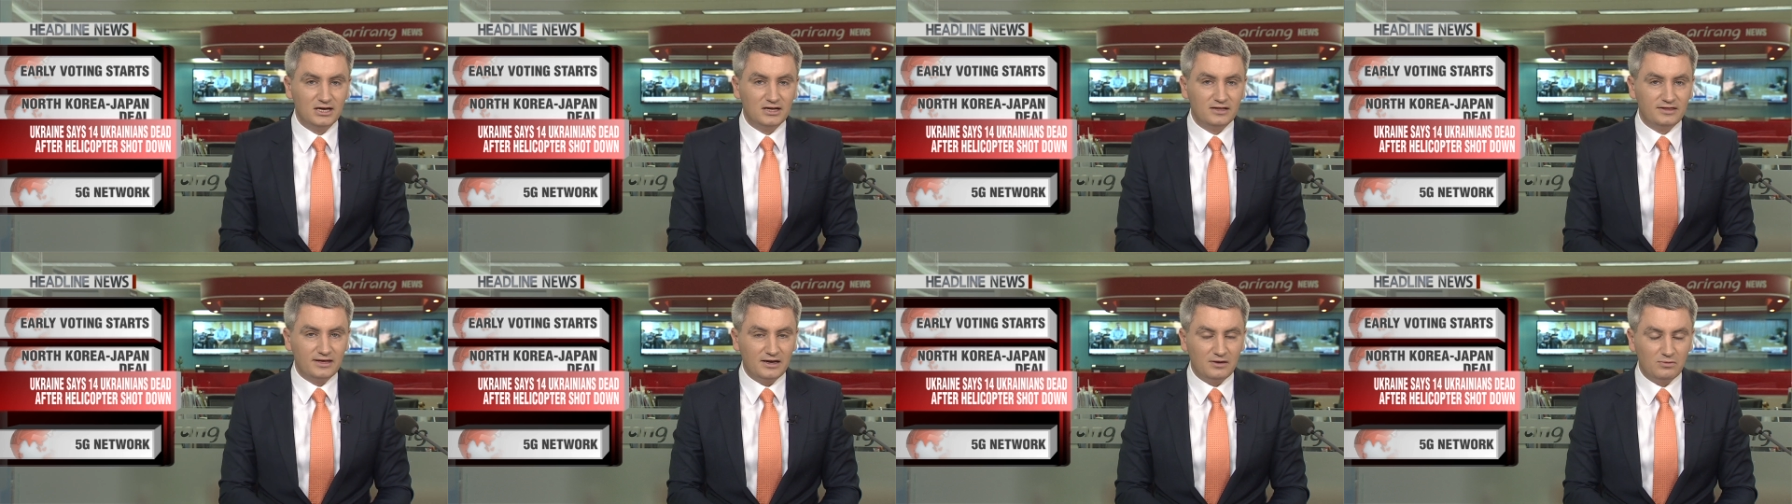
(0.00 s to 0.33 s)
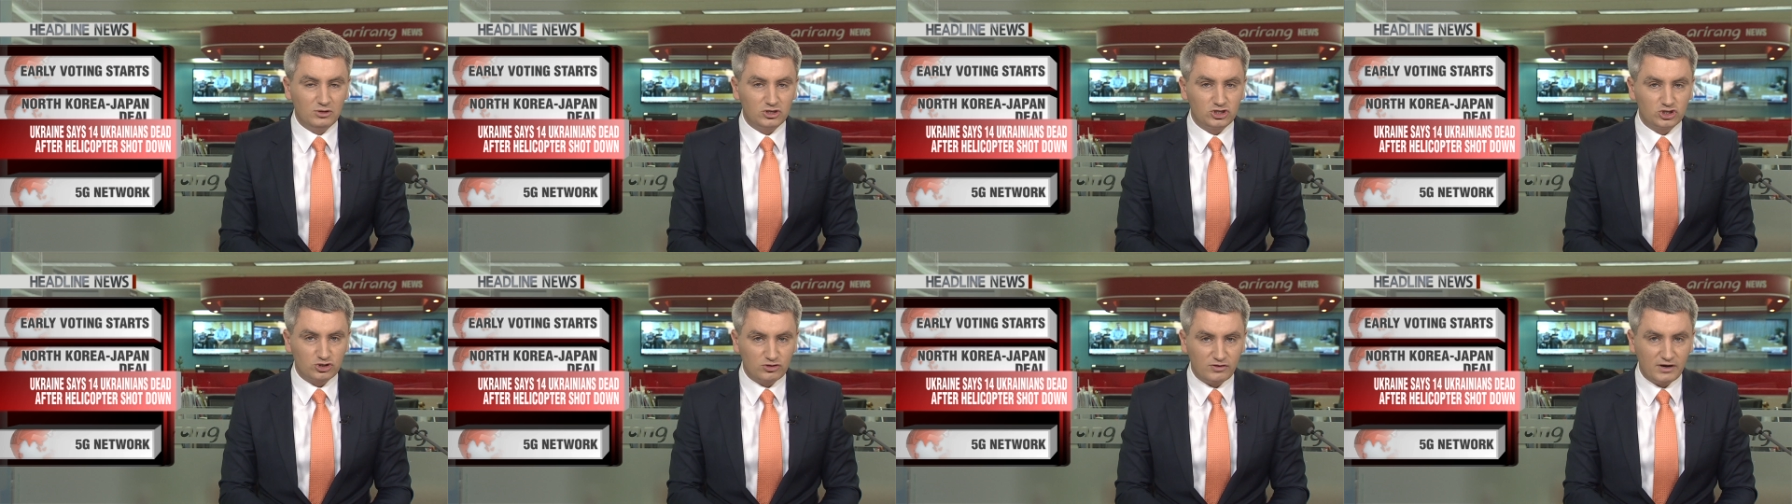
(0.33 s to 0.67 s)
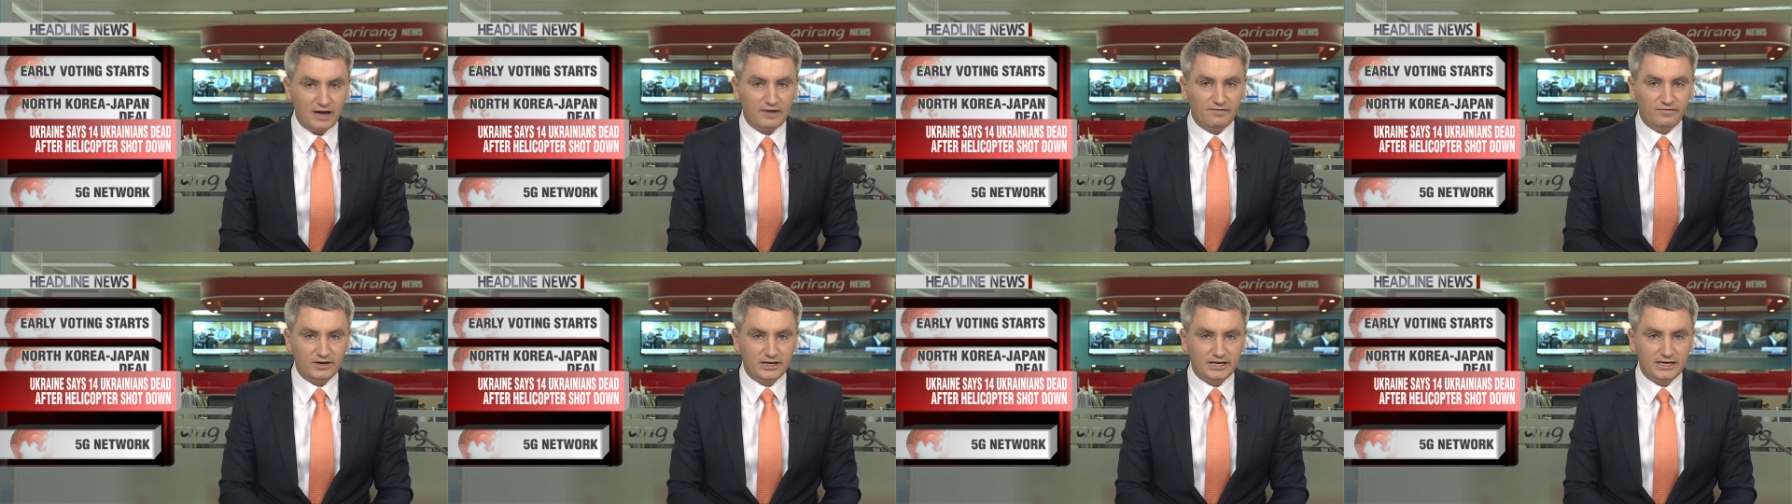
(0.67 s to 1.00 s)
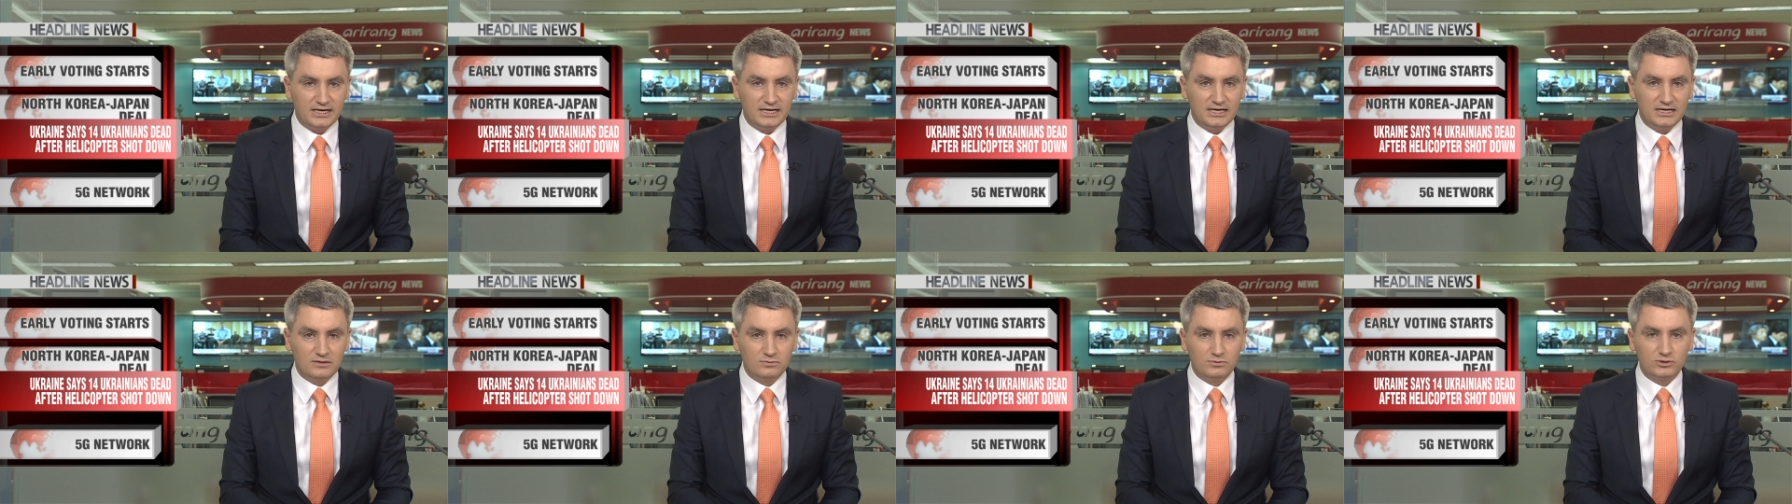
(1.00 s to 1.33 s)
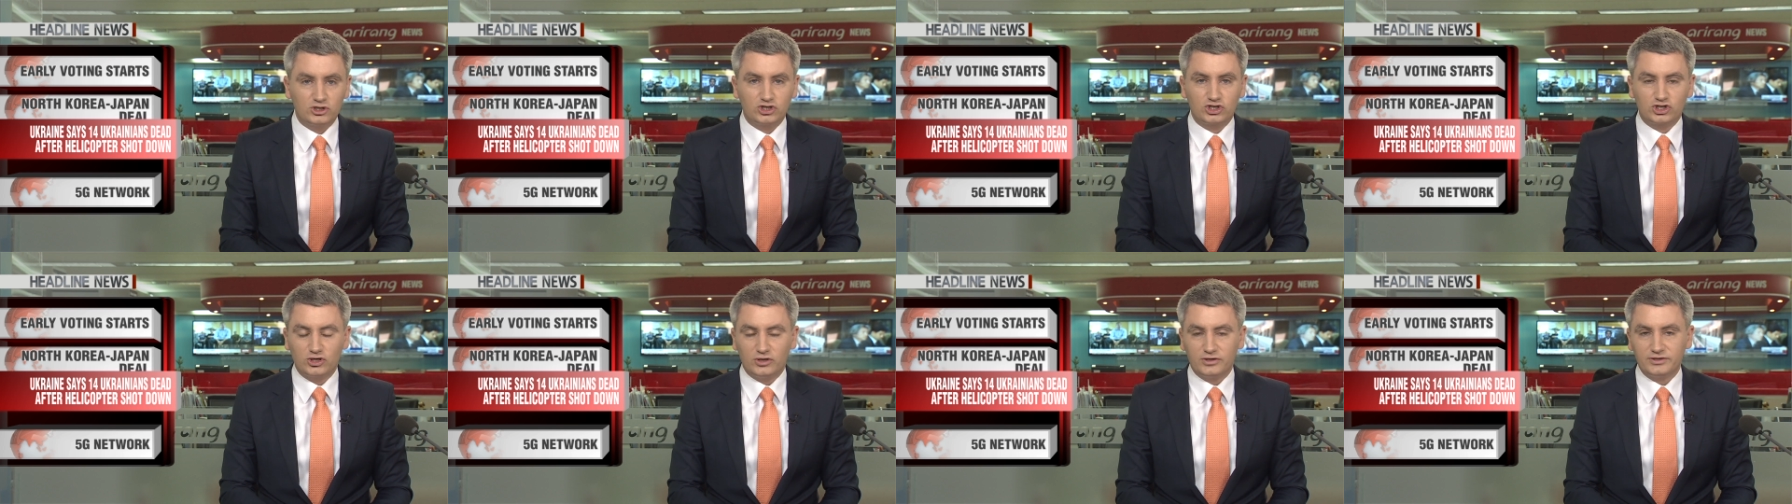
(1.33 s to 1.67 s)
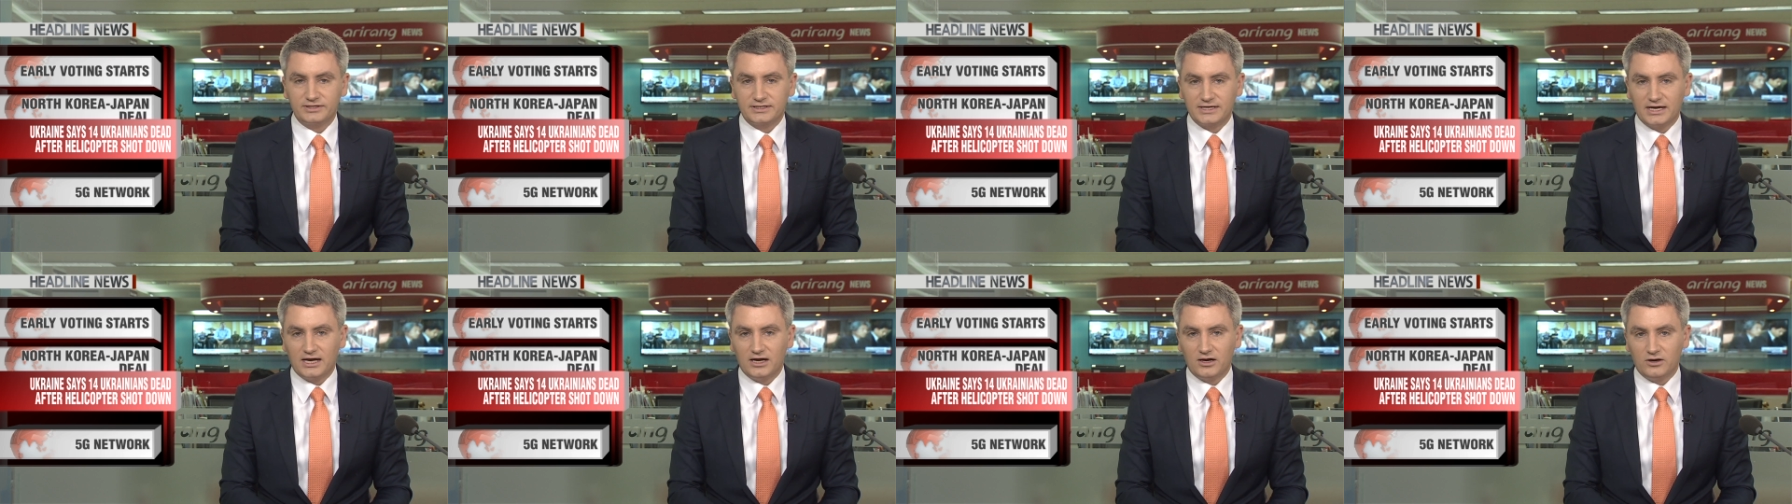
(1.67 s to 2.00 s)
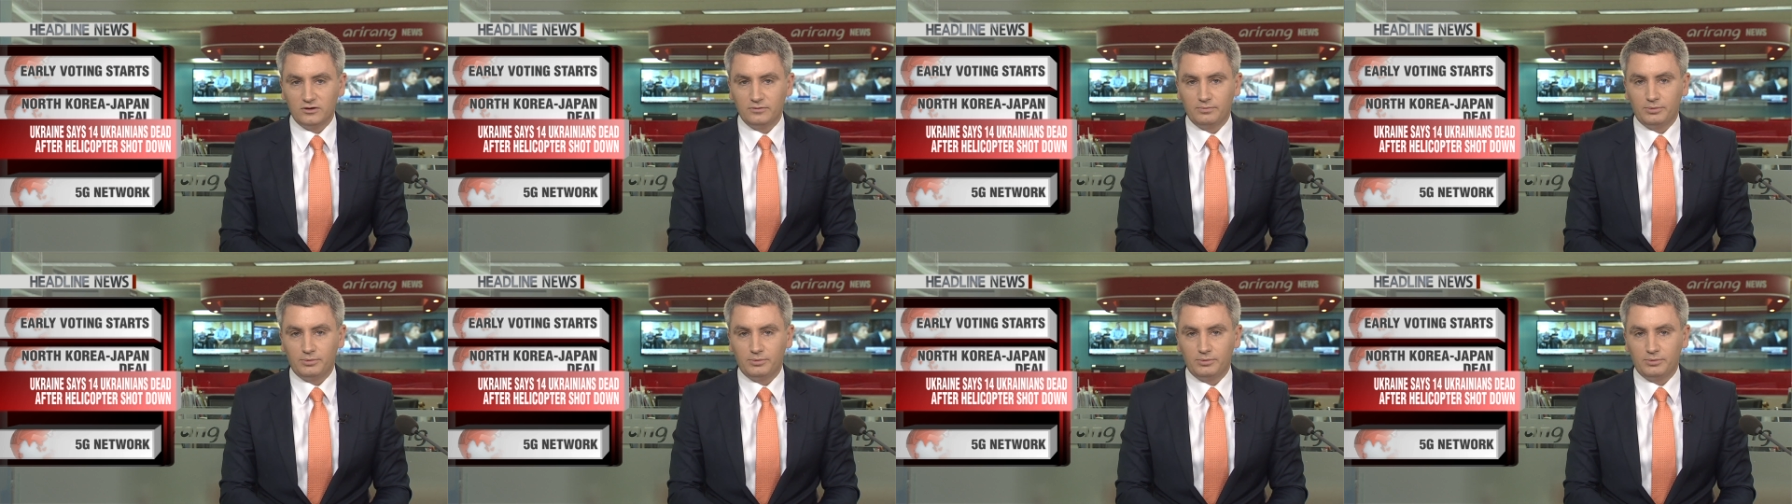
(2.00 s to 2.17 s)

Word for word: they were traveling in was shot down